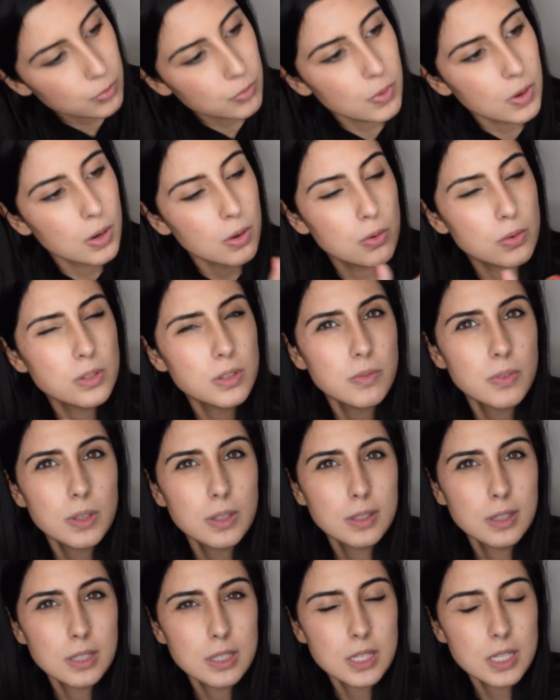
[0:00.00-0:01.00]
Rose, if you
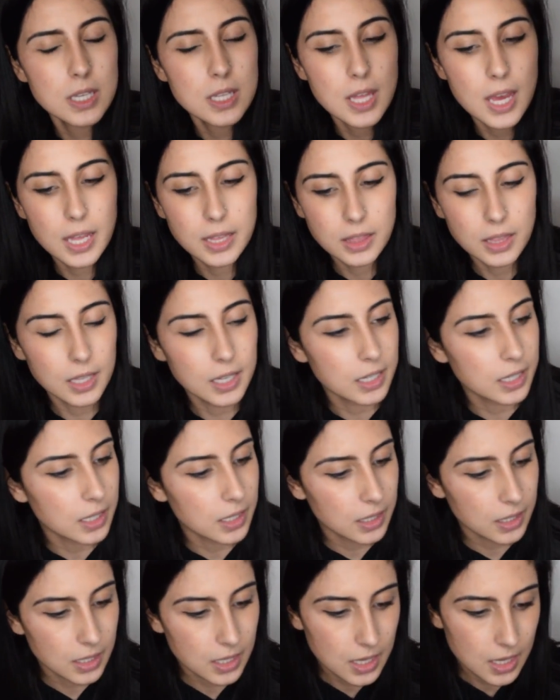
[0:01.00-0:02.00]
can see that
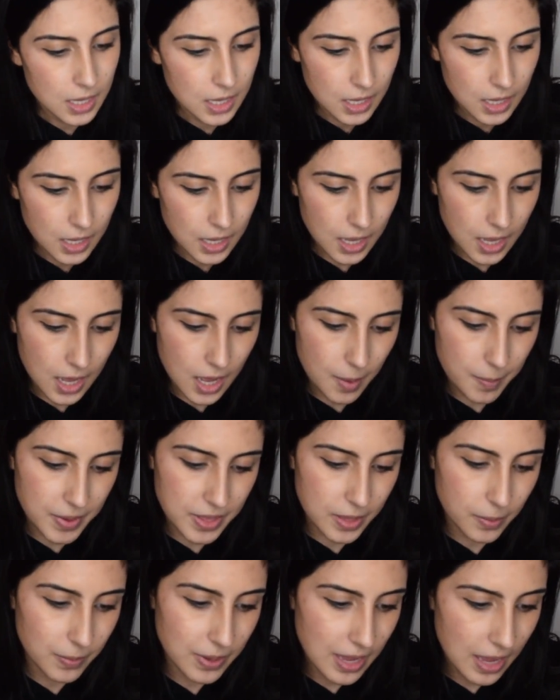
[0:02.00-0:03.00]
there.
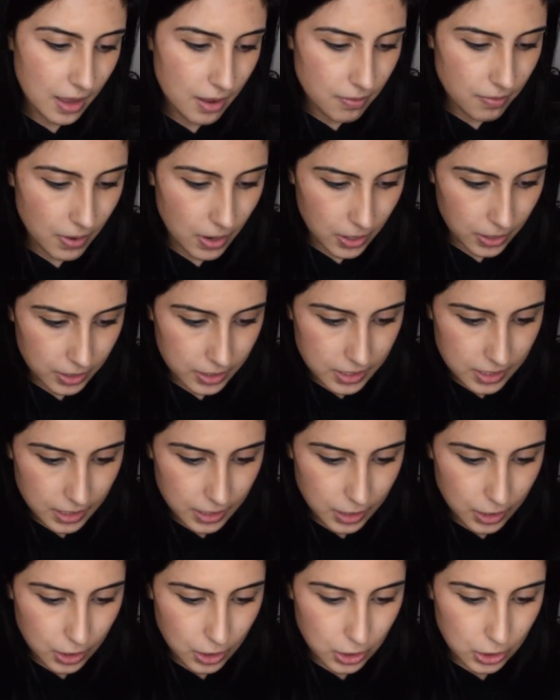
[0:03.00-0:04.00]
And then we have
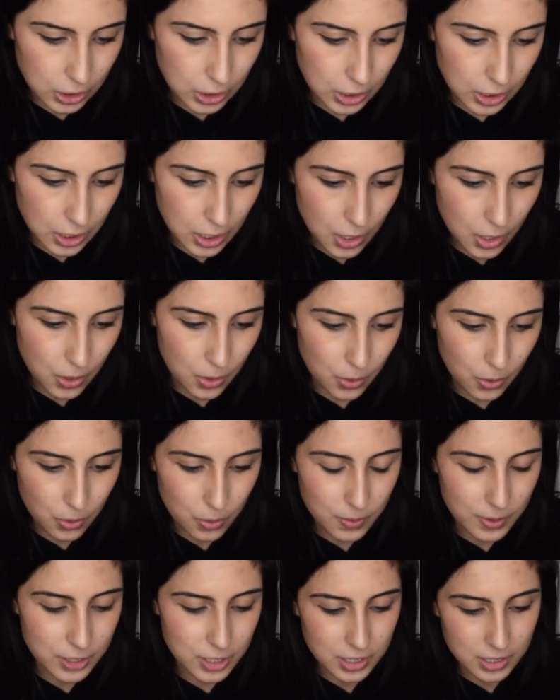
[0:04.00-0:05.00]
Arctic
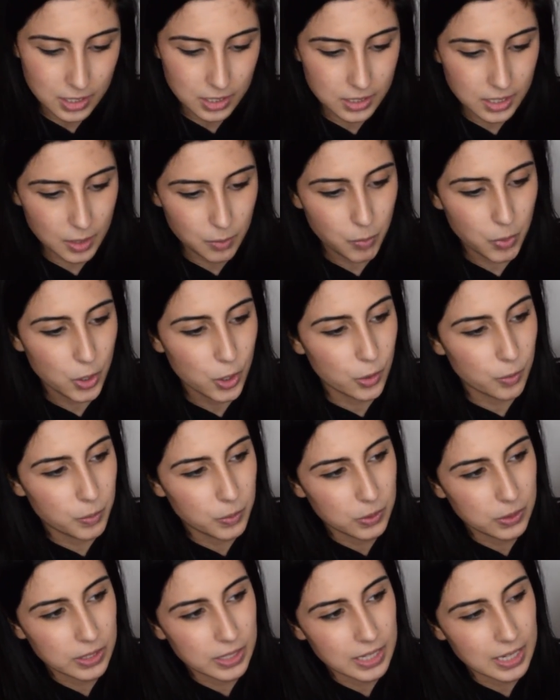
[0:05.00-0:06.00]
Glow, which is this like
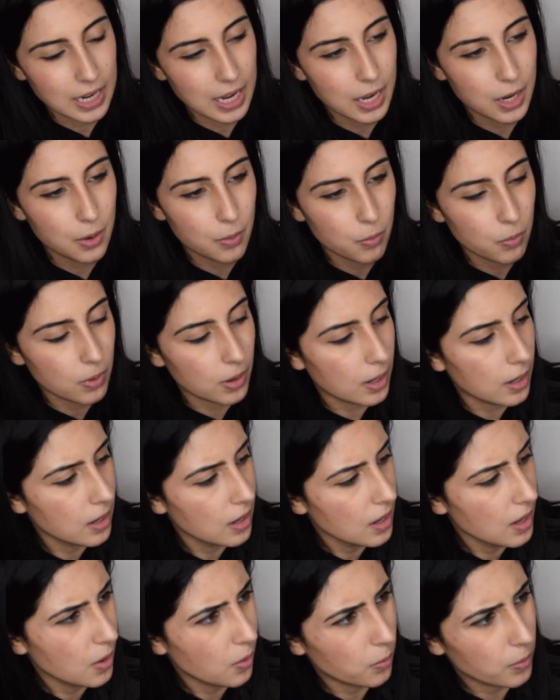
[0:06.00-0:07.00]
purpley kind of one,
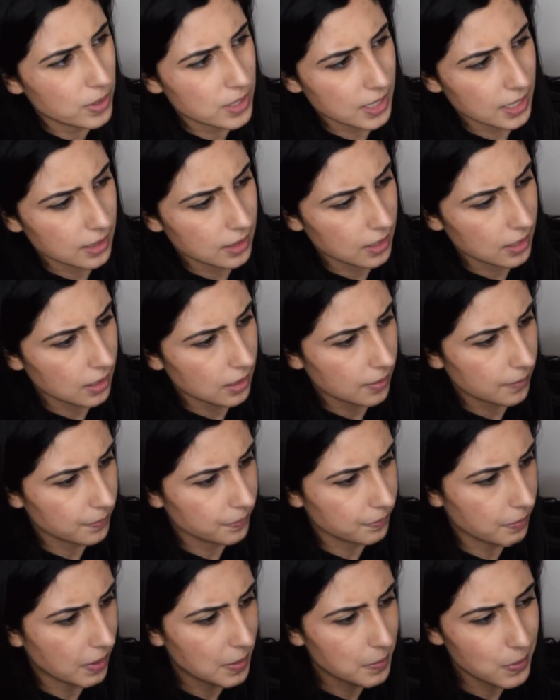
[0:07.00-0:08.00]
which I think
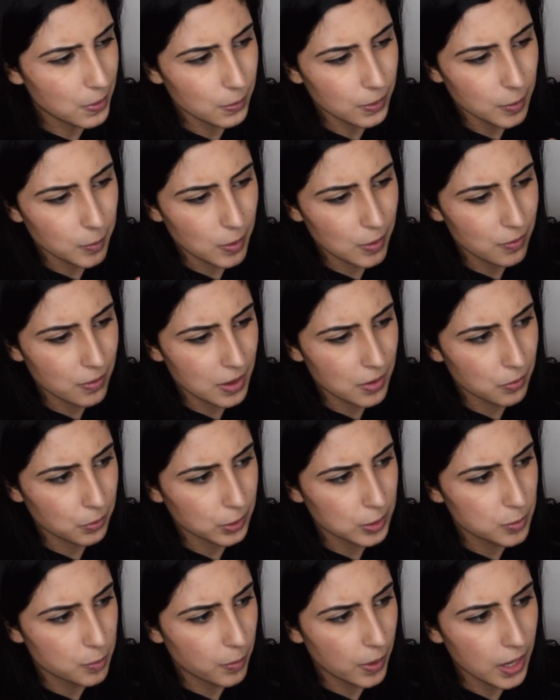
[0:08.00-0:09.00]
might be one of my
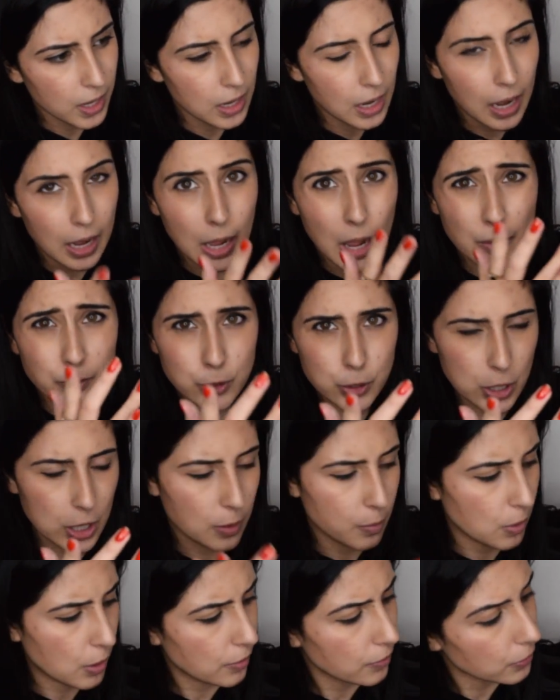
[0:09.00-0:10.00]
favorites, but I have to try
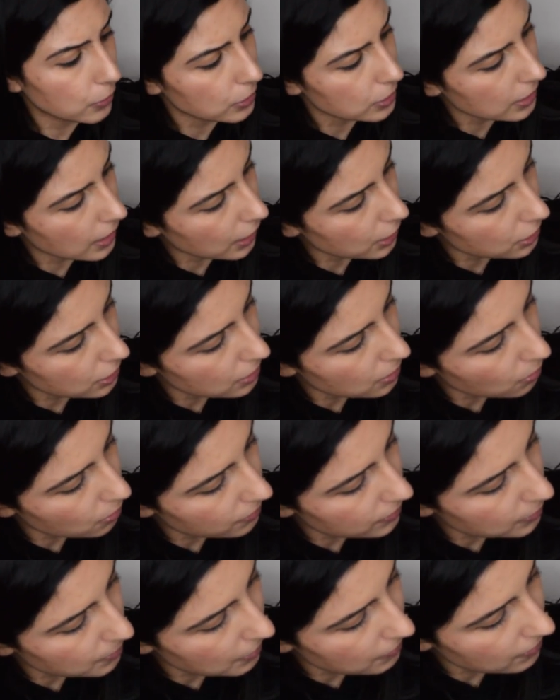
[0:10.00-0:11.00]
them on first to actually know
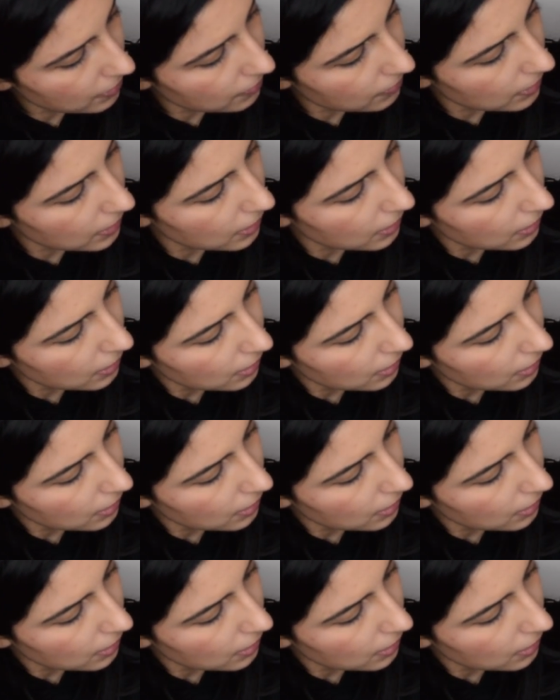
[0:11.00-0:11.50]
if it's my favorite.